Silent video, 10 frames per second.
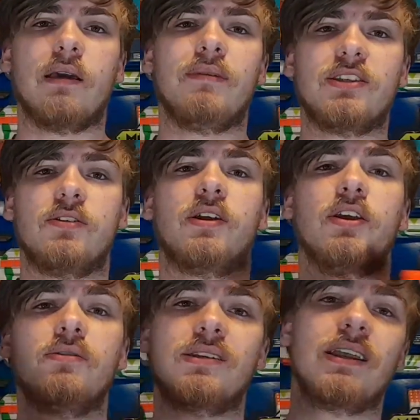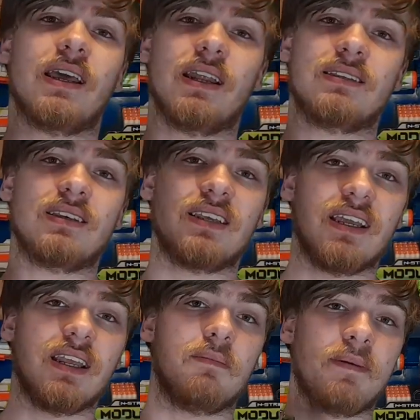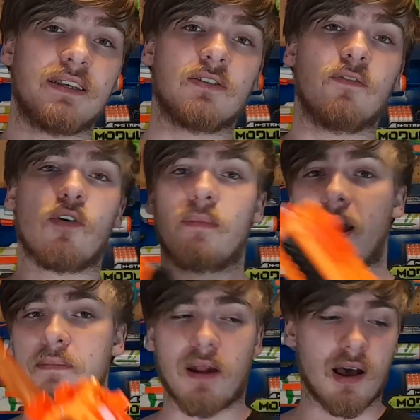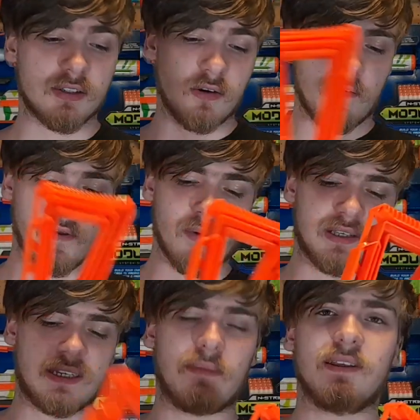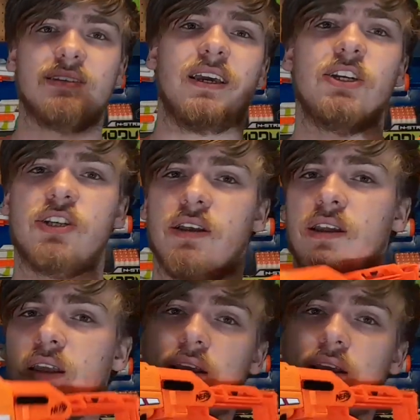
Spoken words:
It means you can use it in its intended pistol format, but also if you want stabilization,